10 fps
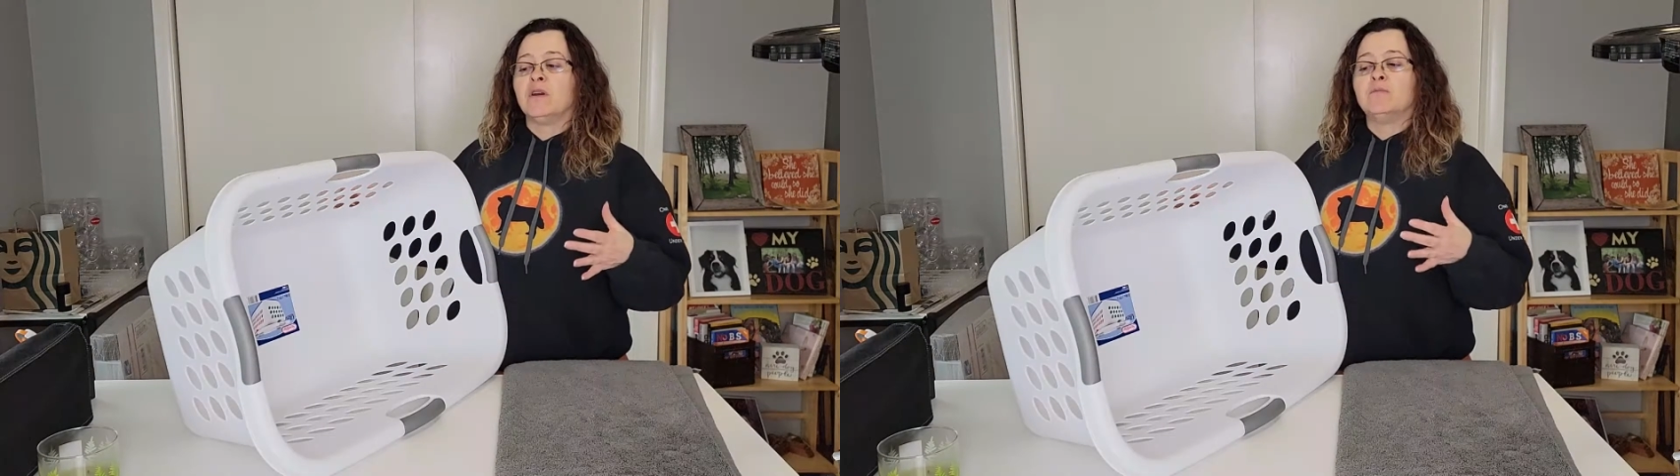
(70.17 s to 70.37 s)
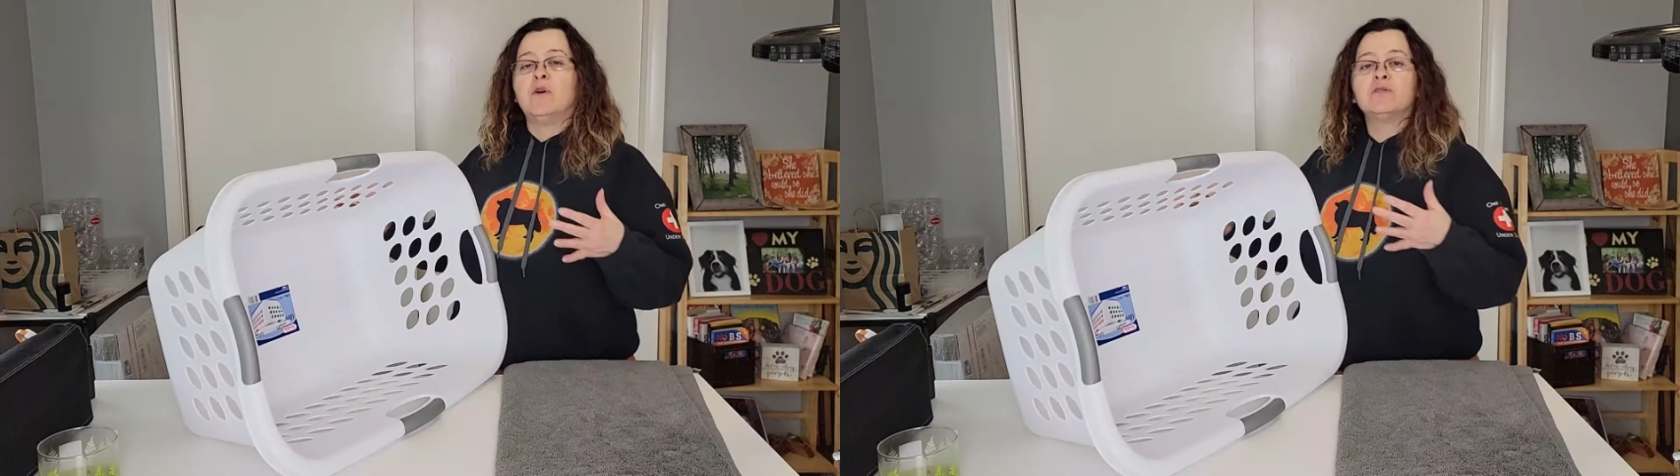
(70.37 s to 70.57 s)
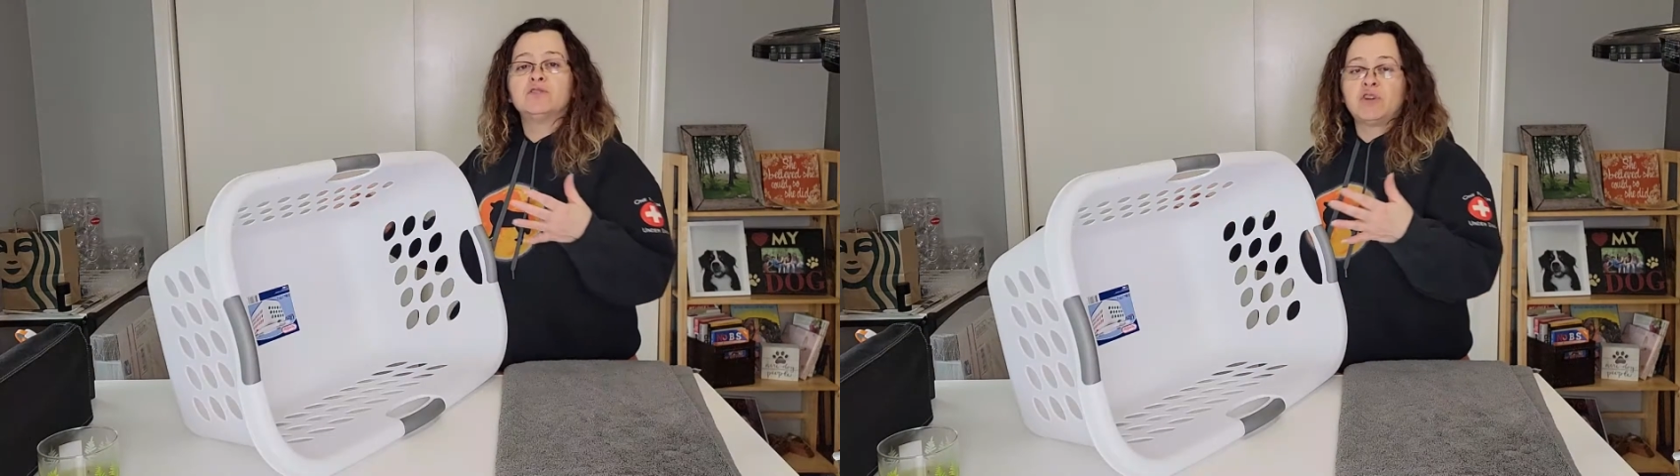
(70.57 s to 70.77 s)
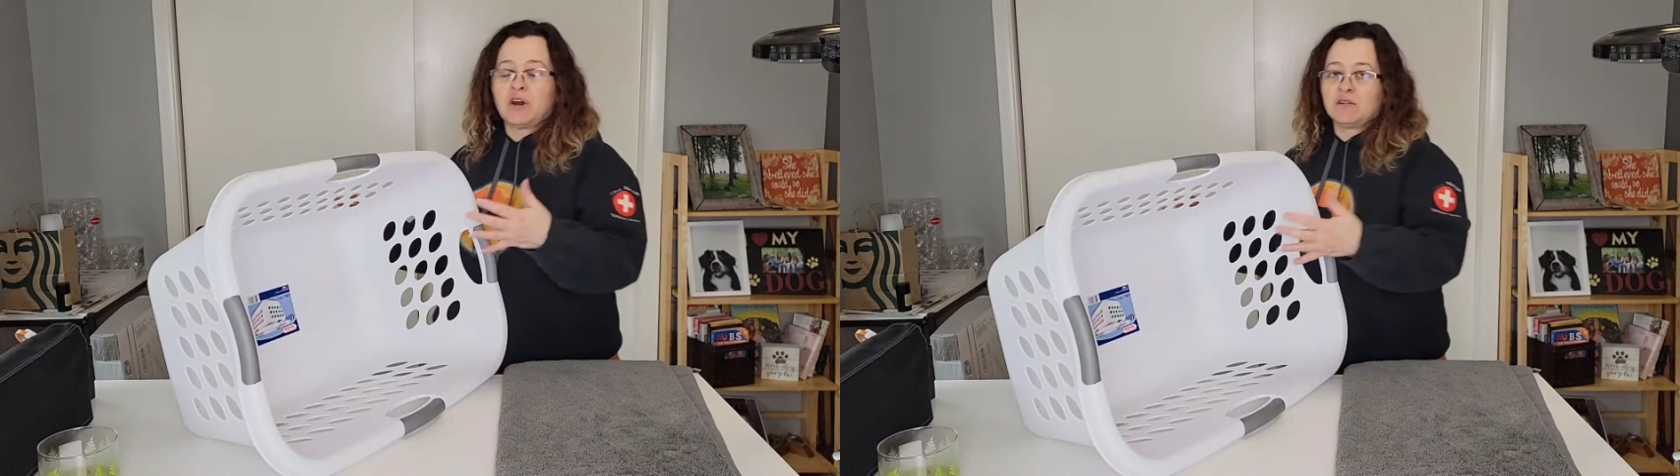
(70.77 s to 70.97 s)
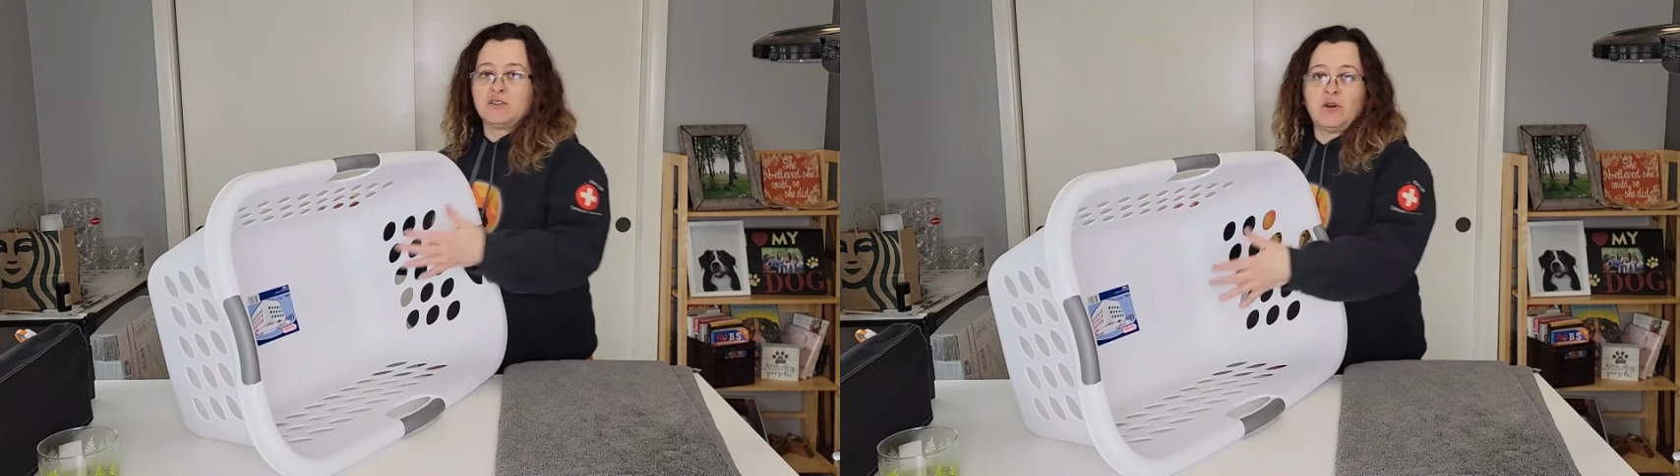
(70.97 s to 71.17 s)
Most
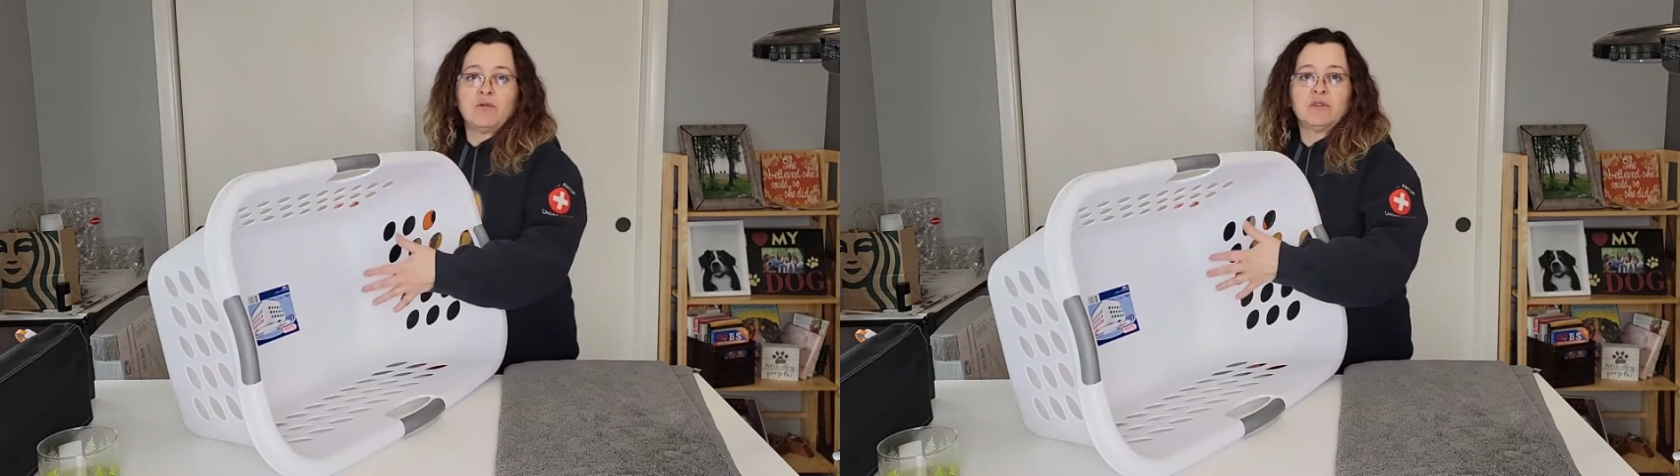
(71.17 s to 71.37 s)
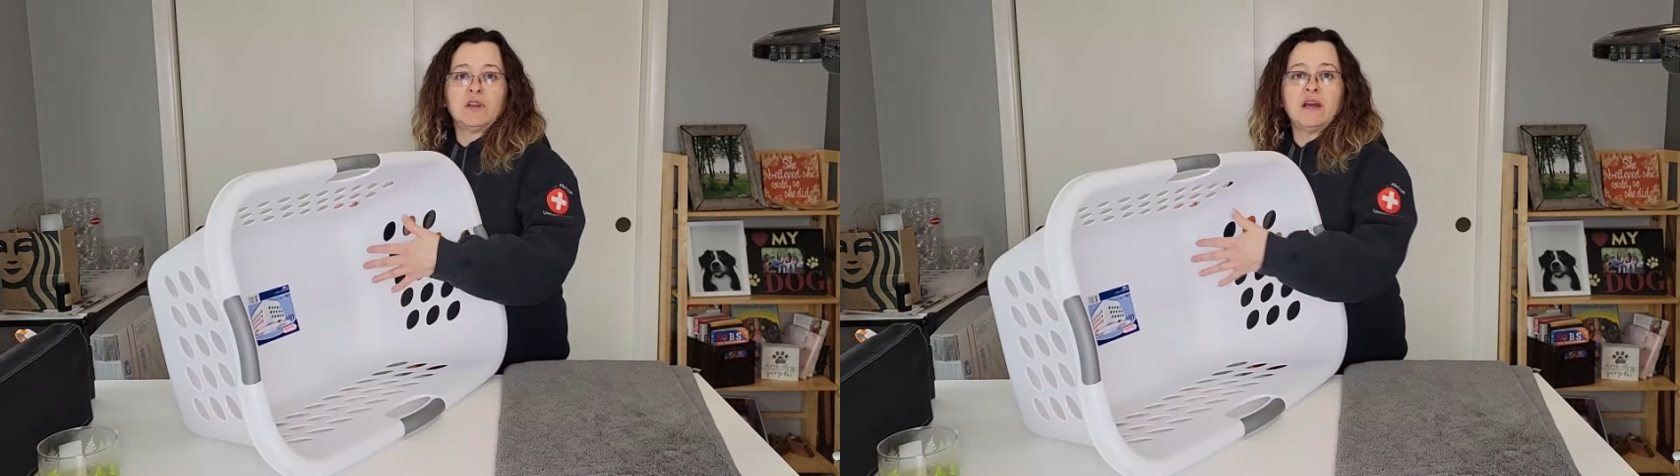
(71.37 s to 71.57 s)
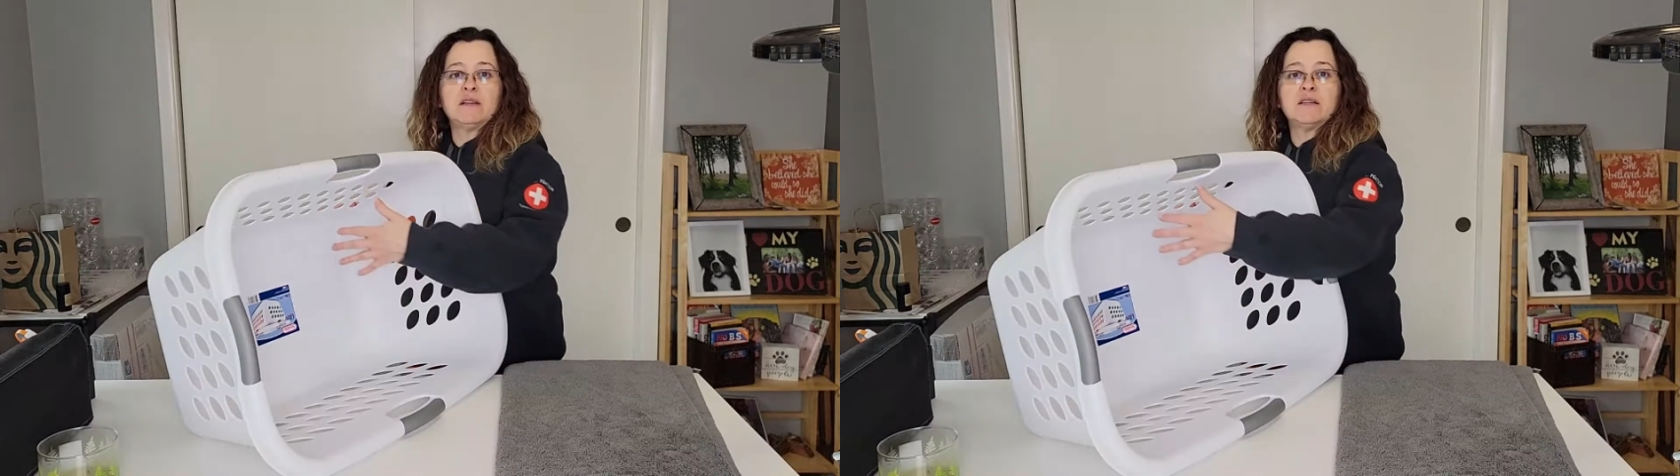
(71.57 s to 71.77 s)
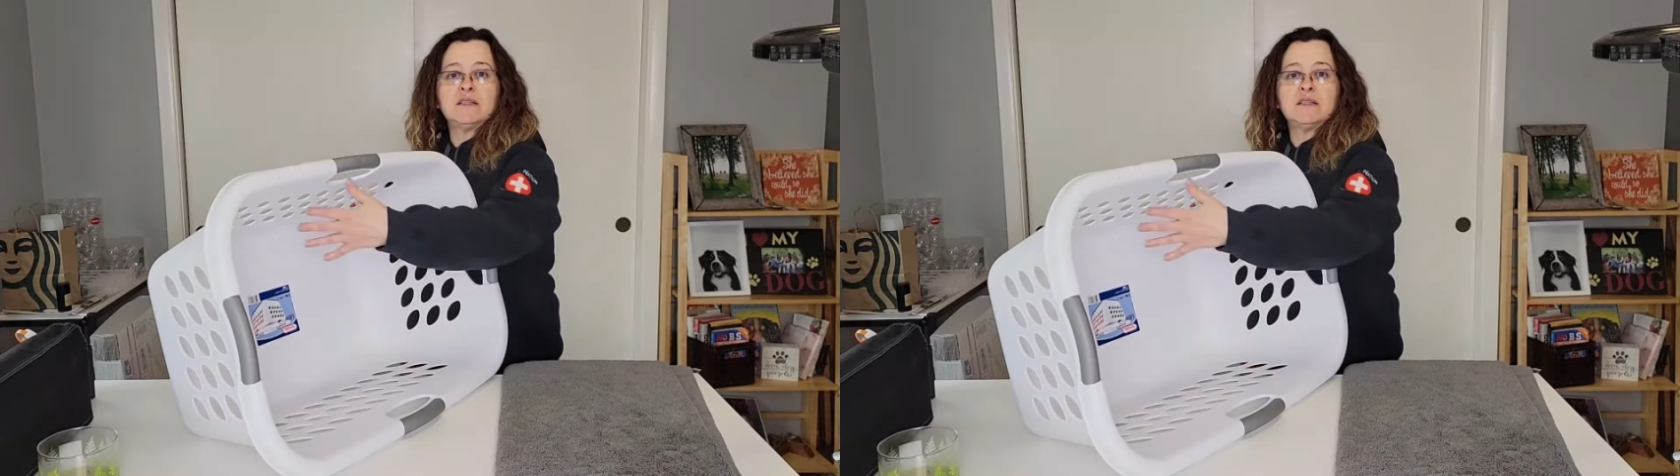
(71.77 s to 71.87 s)
dogs don't like to